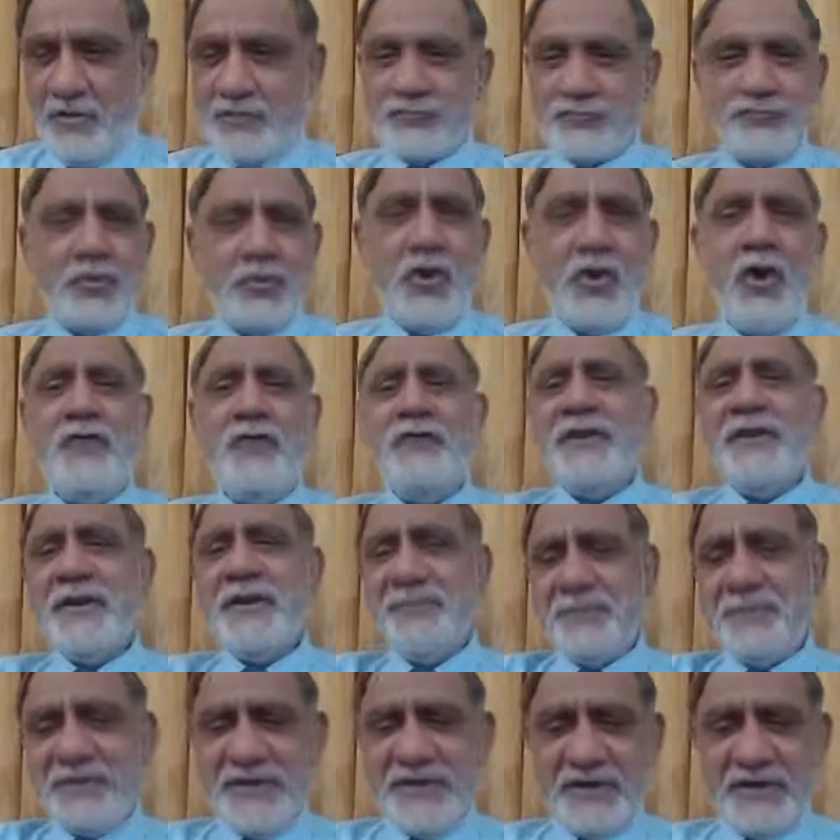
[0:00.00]
So over a
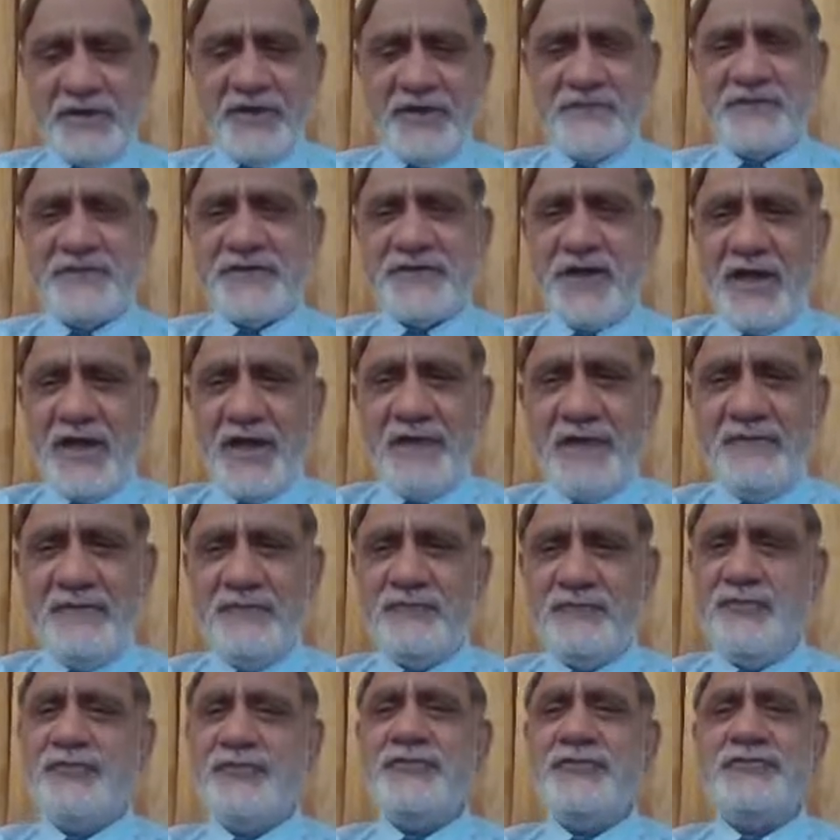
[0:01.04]
period of time,
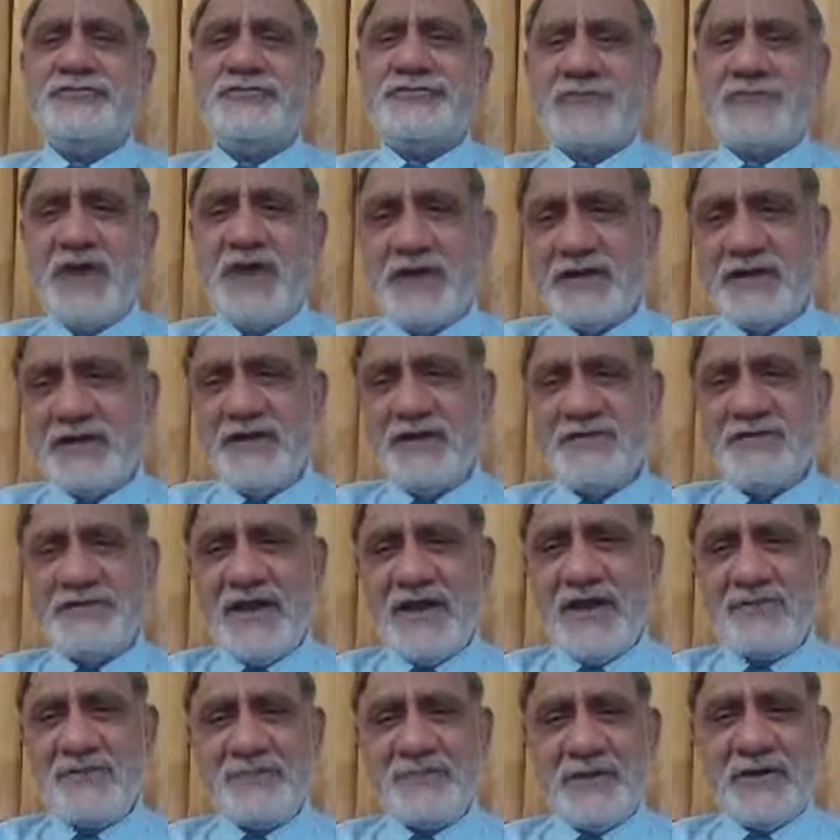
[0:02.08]
we started
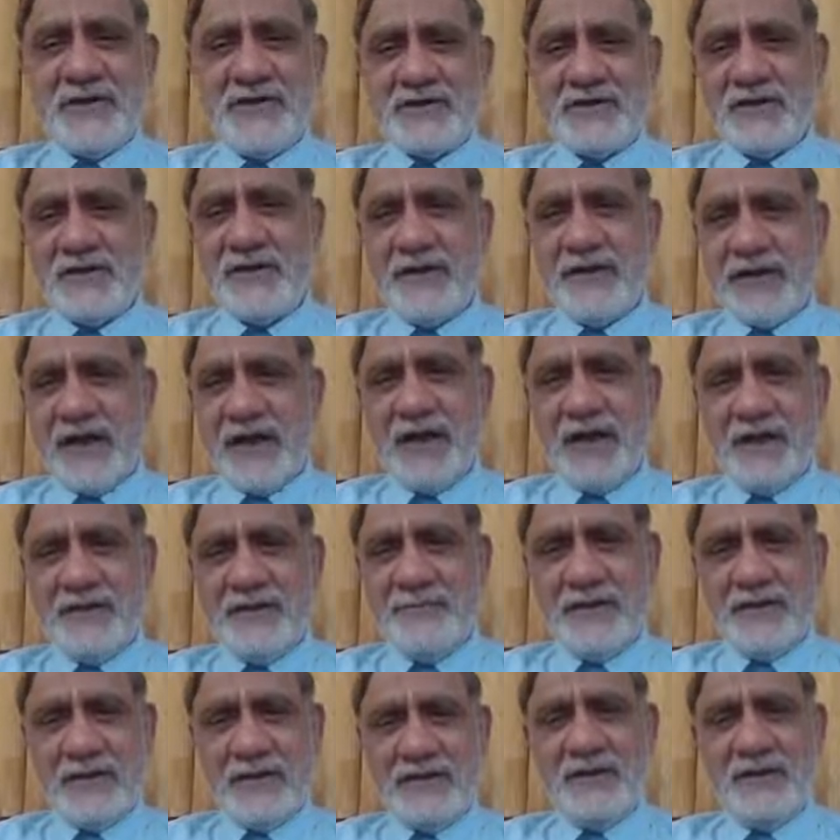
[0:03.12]
that particular
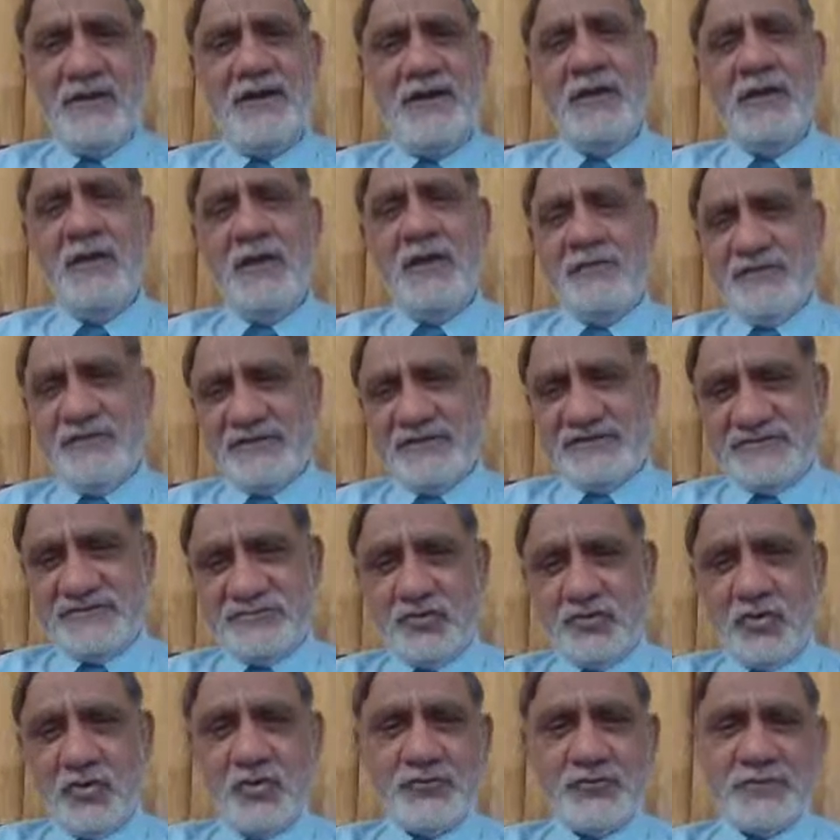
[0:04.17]
animal with
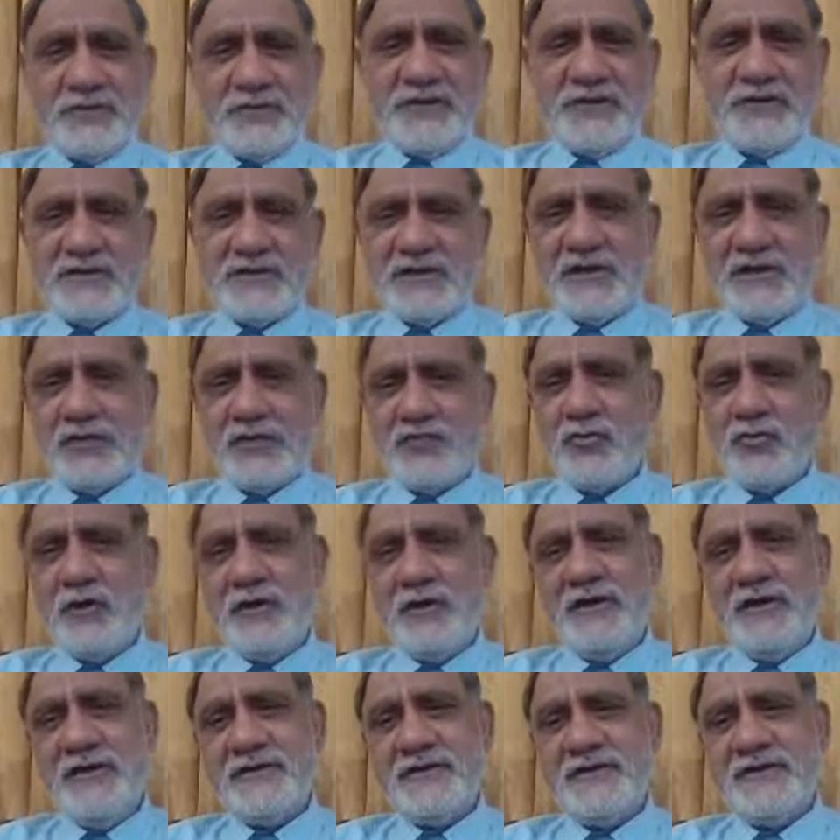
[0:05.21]
those particular
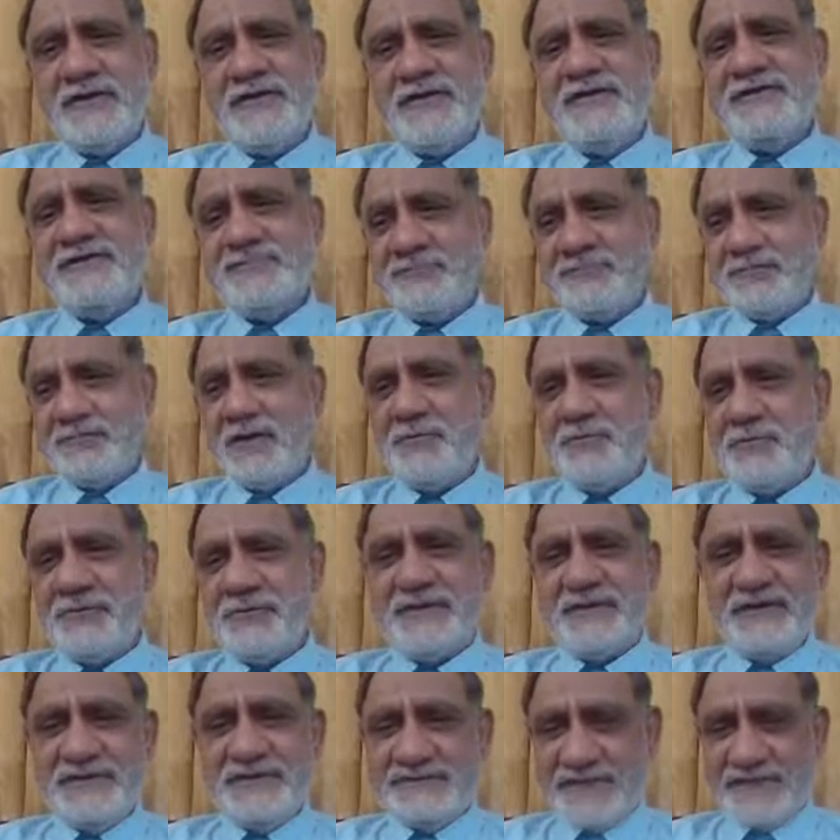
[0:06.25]
qualities,
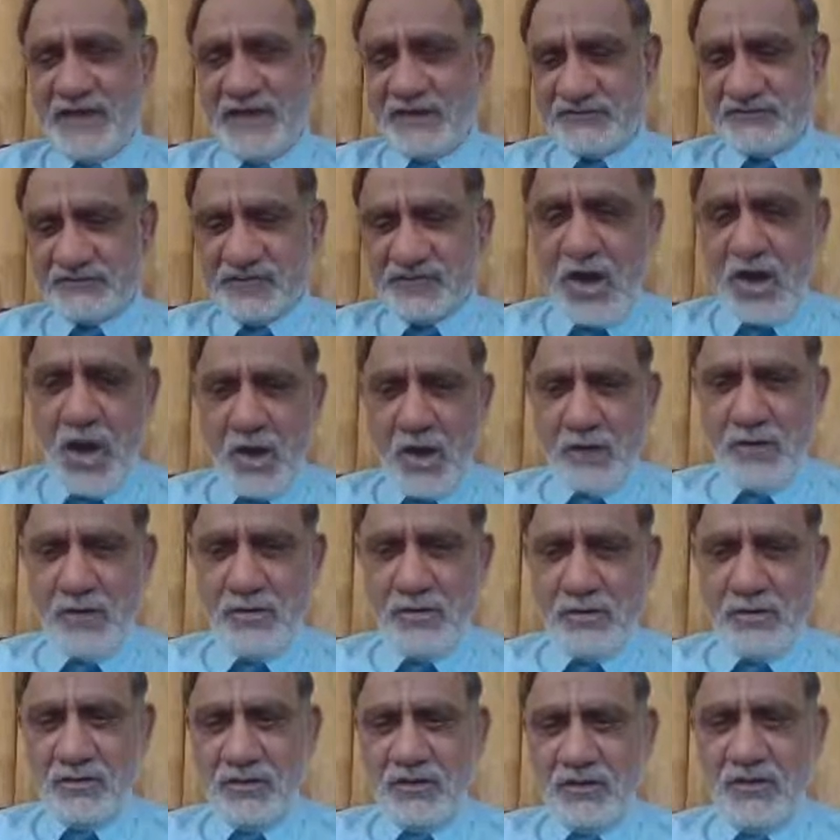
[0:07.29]
properties as cow.
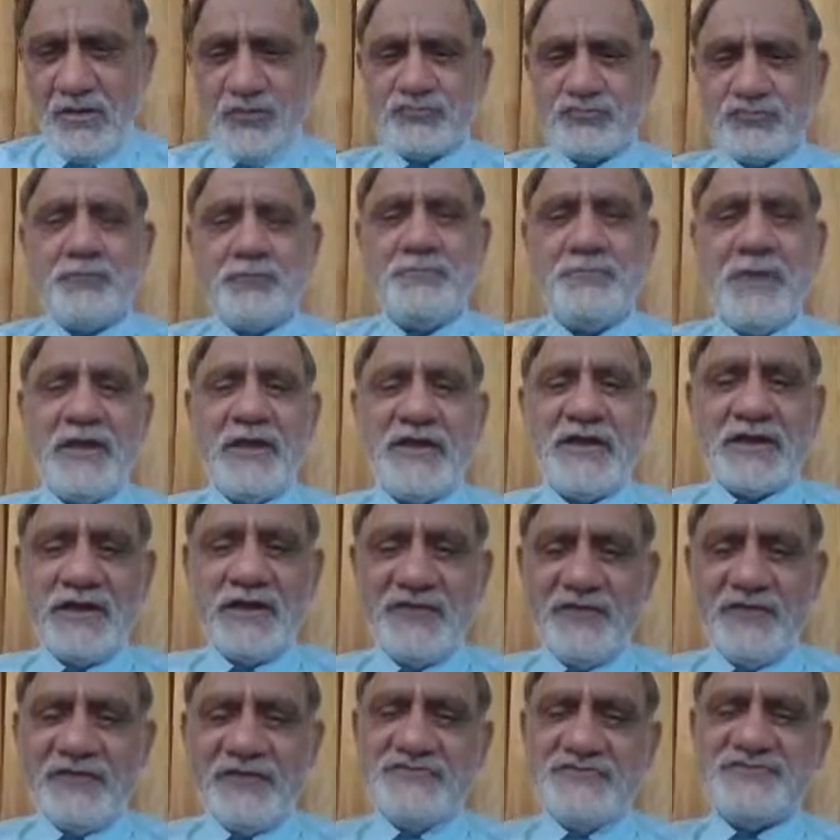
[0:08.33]
So by
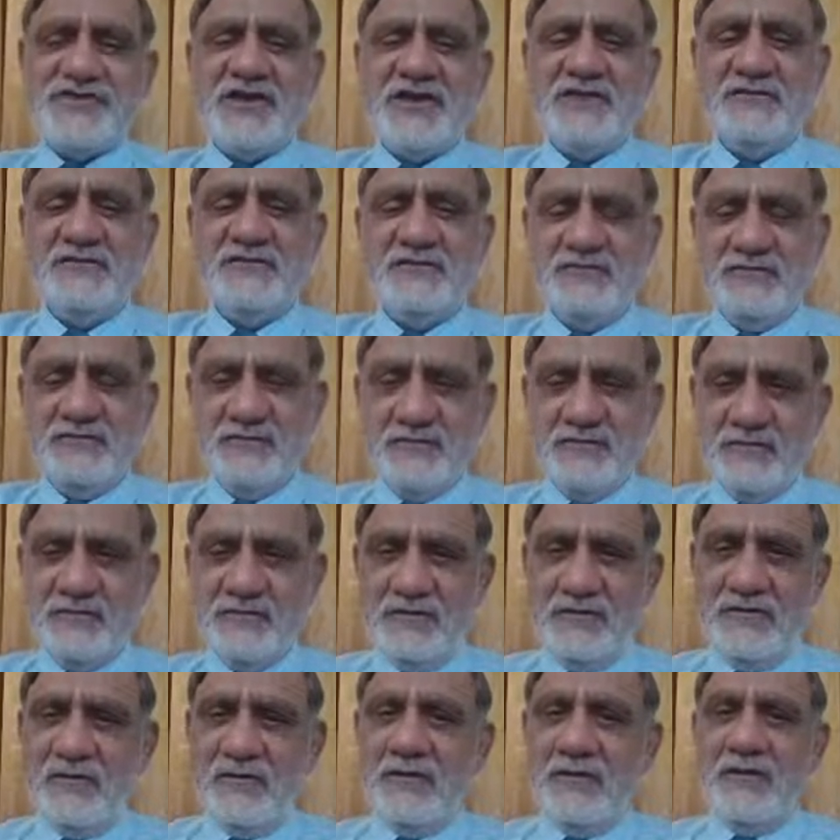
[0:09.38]
convention,
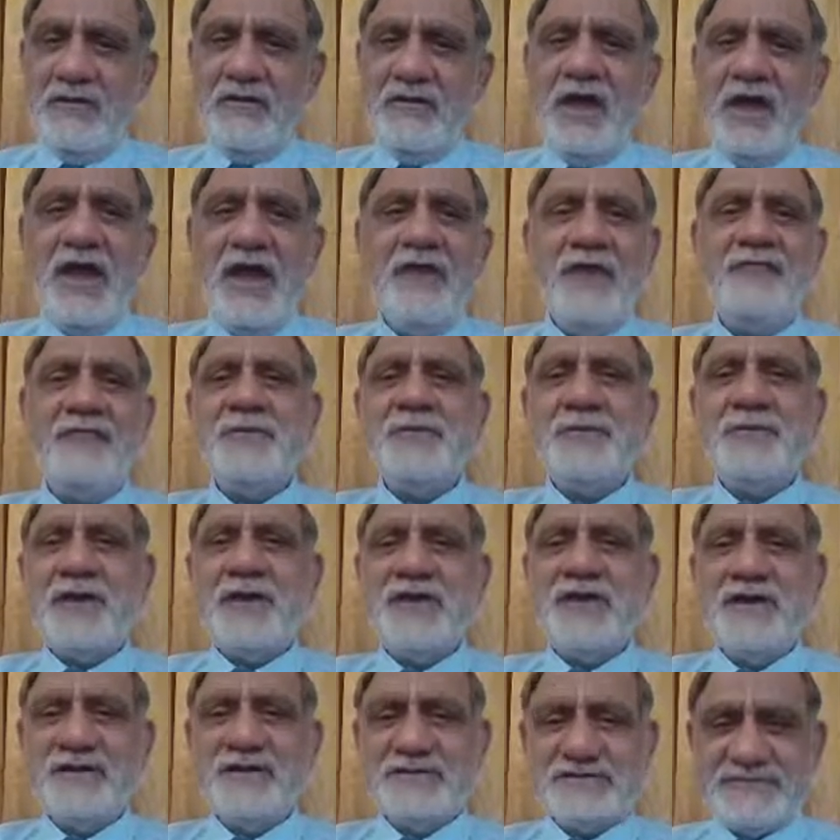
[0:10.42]

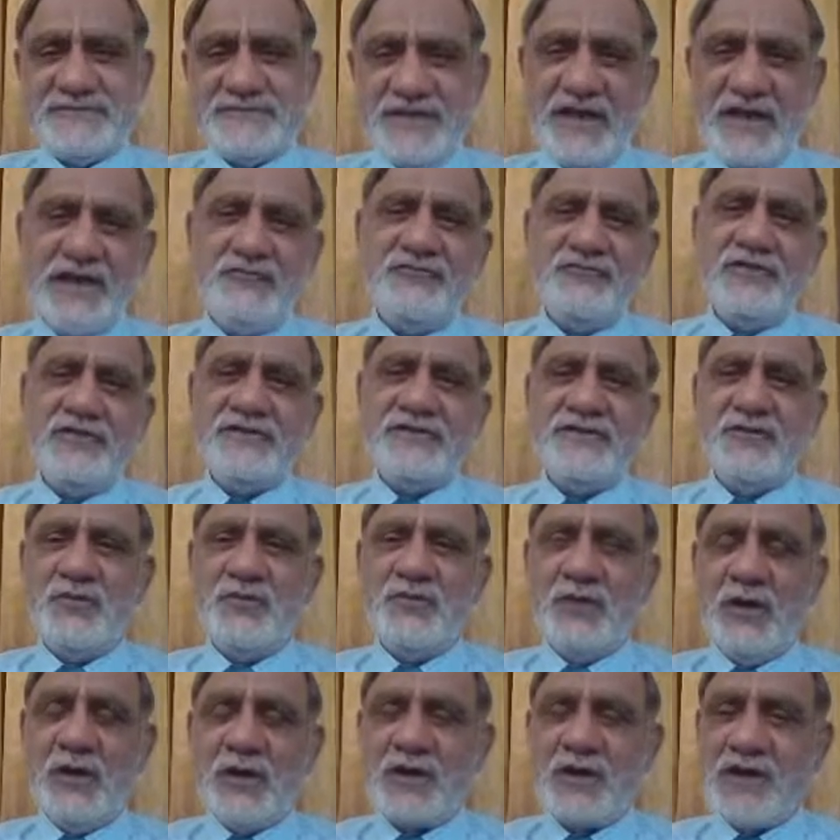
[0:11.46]
everybody understands when the
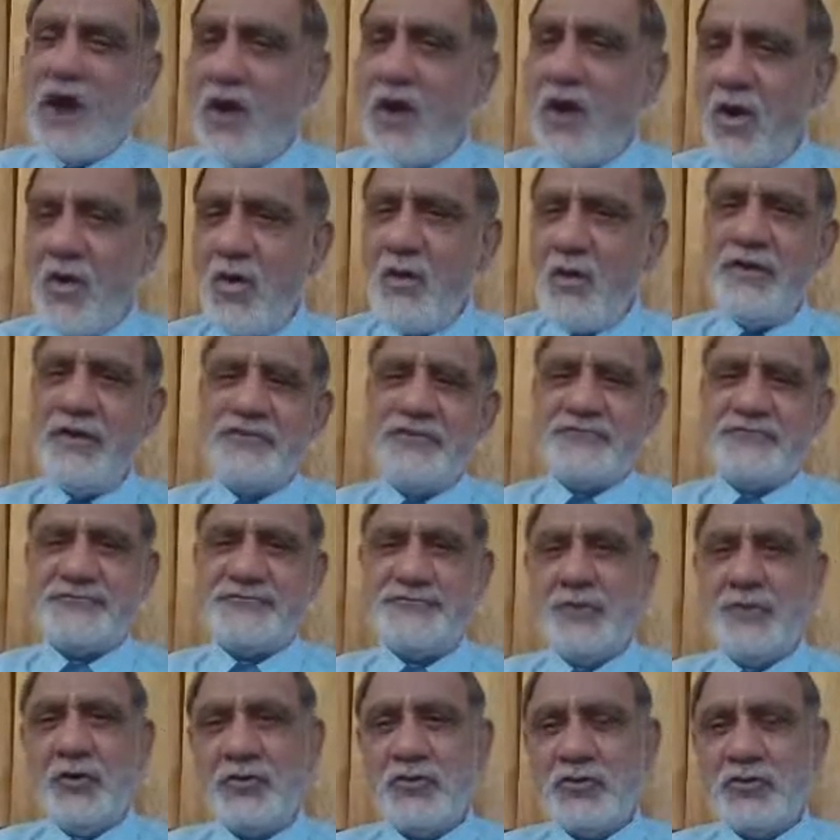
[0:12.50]
word cow is
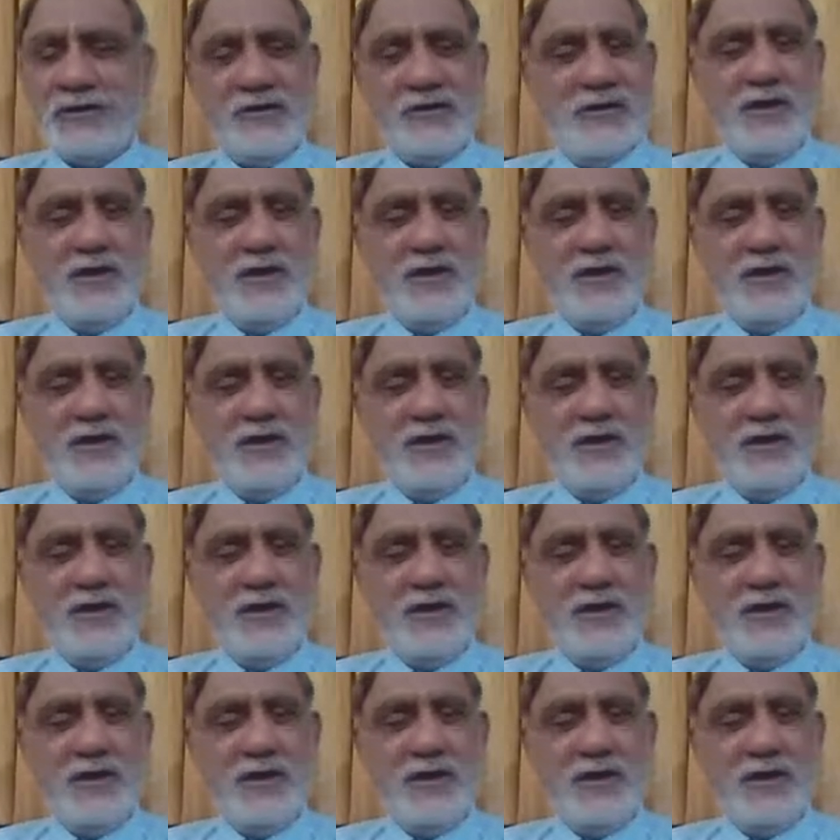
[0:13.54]
spoken,